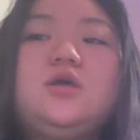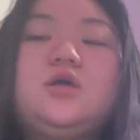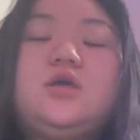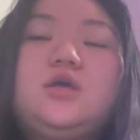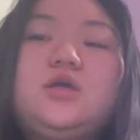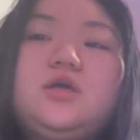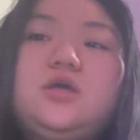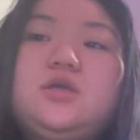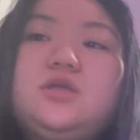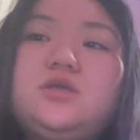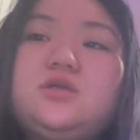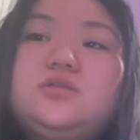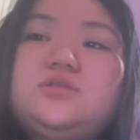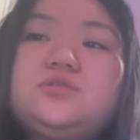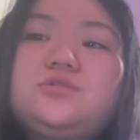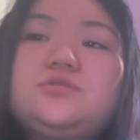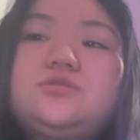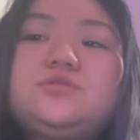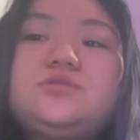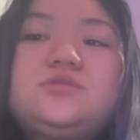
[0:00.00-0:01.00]
And I just
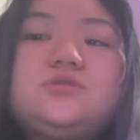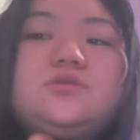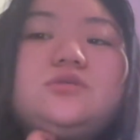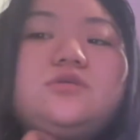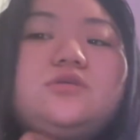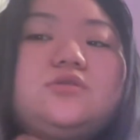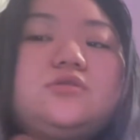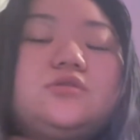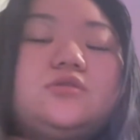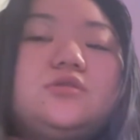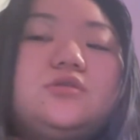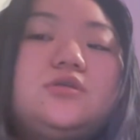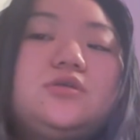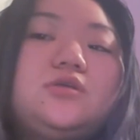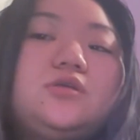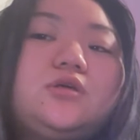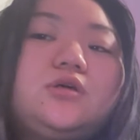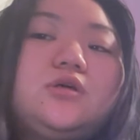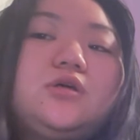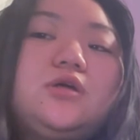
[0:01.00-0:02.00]
want you guys to know
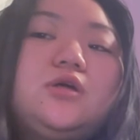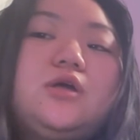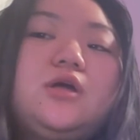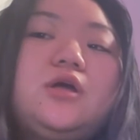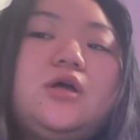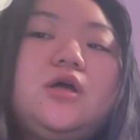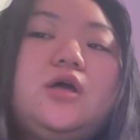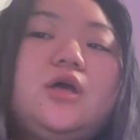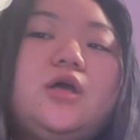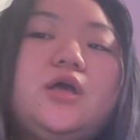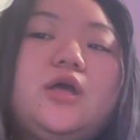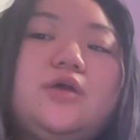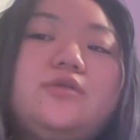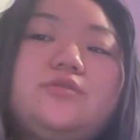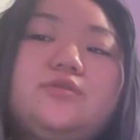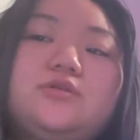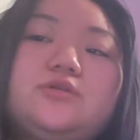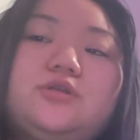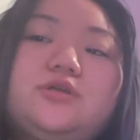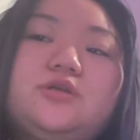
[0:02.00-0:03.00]
that I have
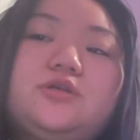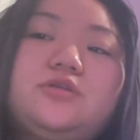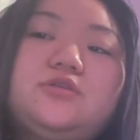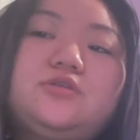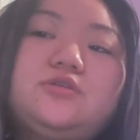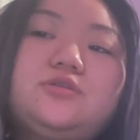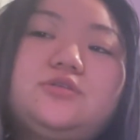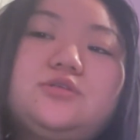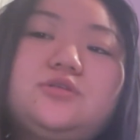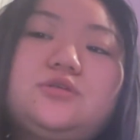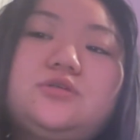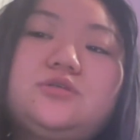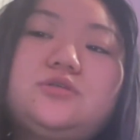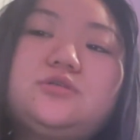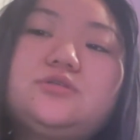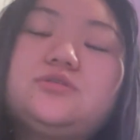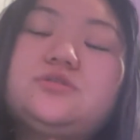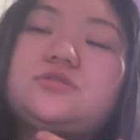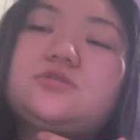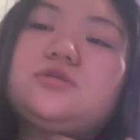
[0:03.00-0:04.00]
to tell it to
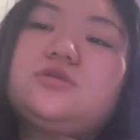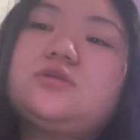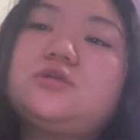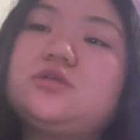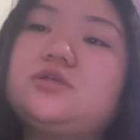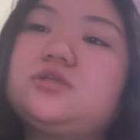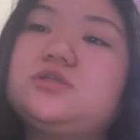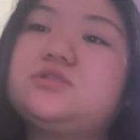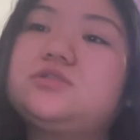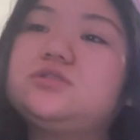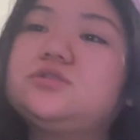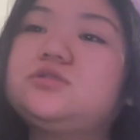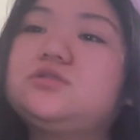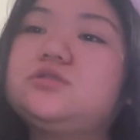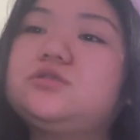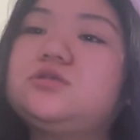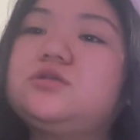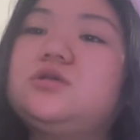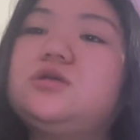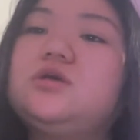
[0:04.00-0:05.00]
Charles. It's
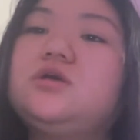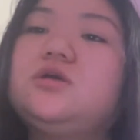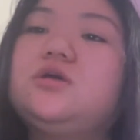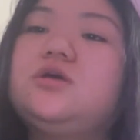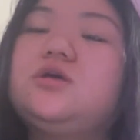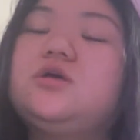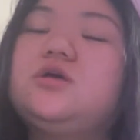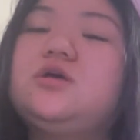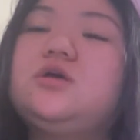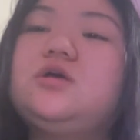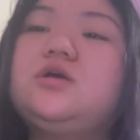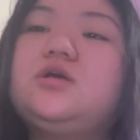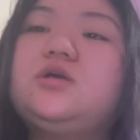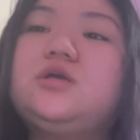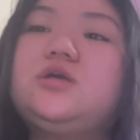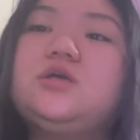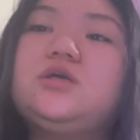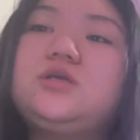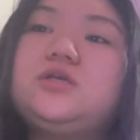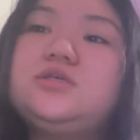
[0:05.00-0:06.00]

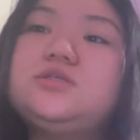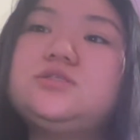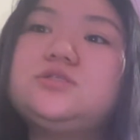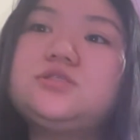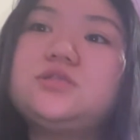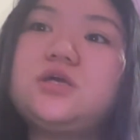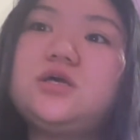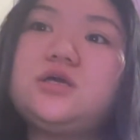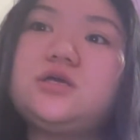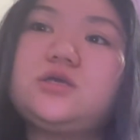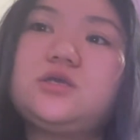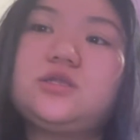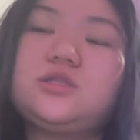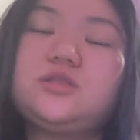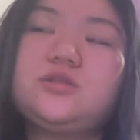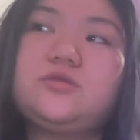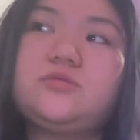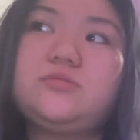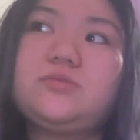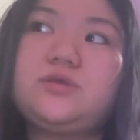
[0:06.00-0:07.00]
he's not
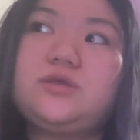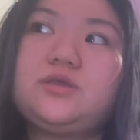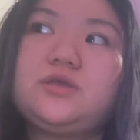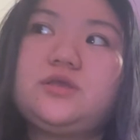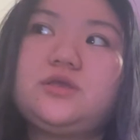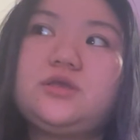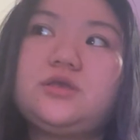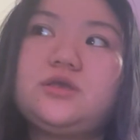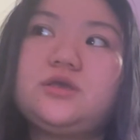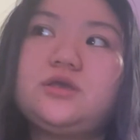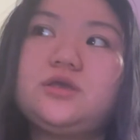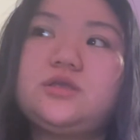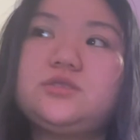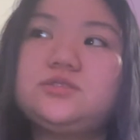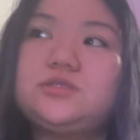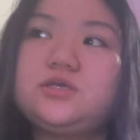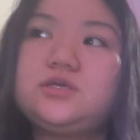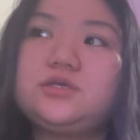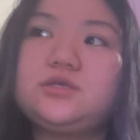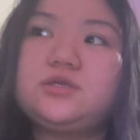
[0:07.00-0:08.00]
gonna be he's
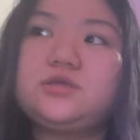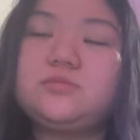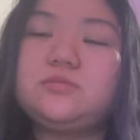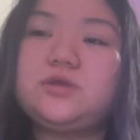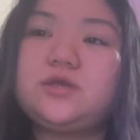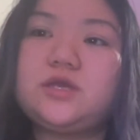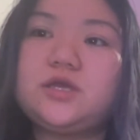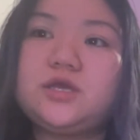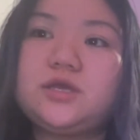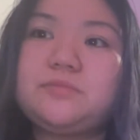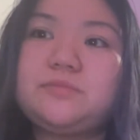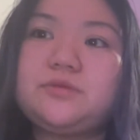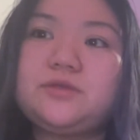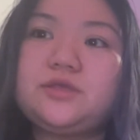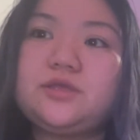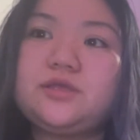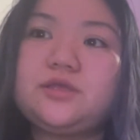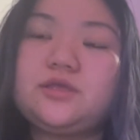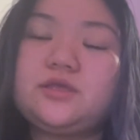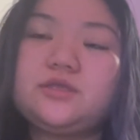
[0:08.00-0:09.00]
not gonna be
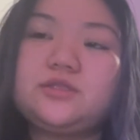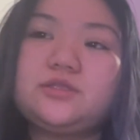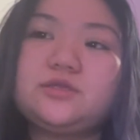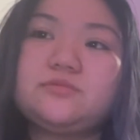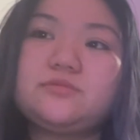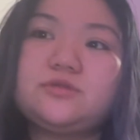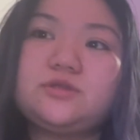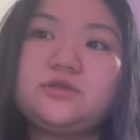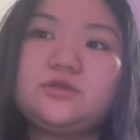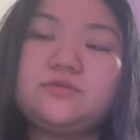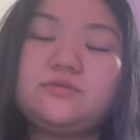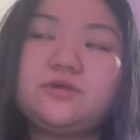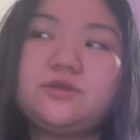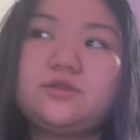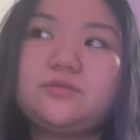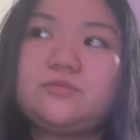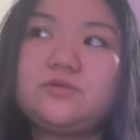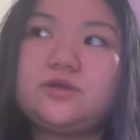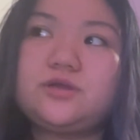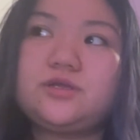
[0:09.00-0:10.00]
happy every him like
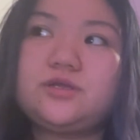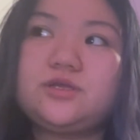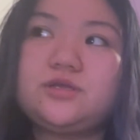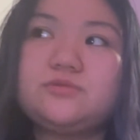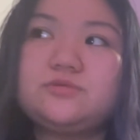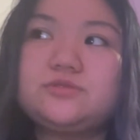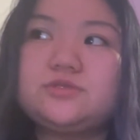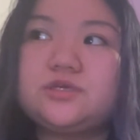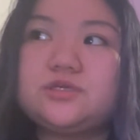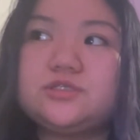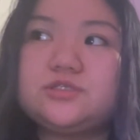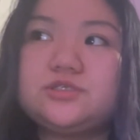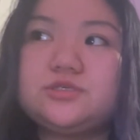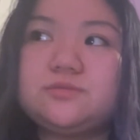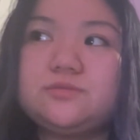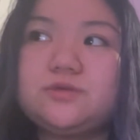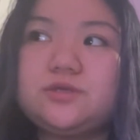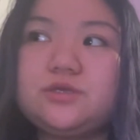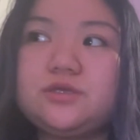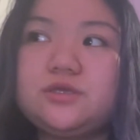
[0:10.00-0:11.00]
random guy keeps touching
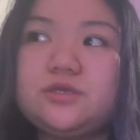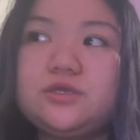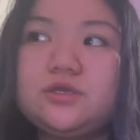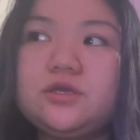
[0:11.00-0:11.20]
me.